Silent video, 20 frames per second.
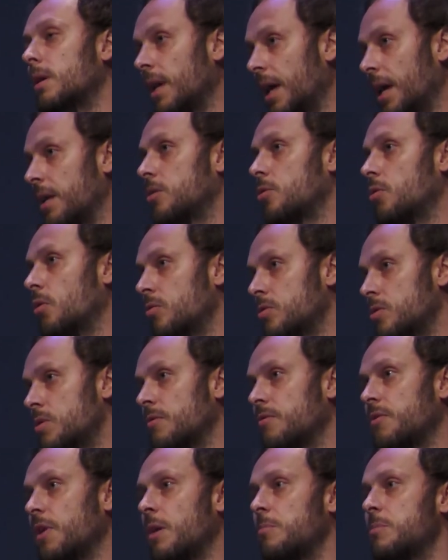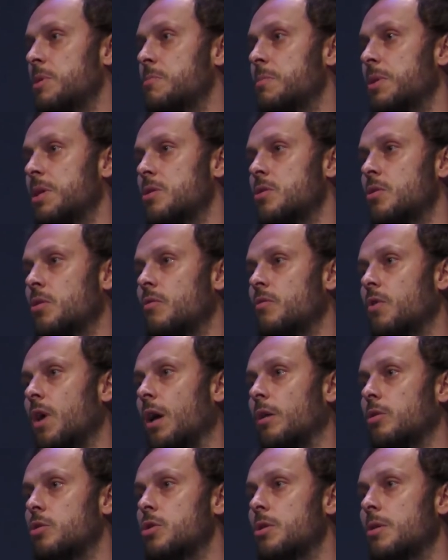later also a famous minister of
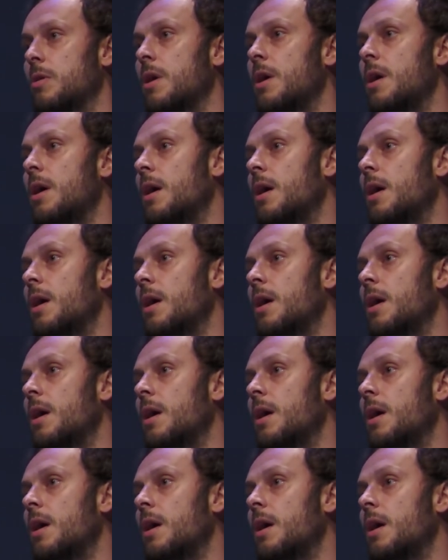culture.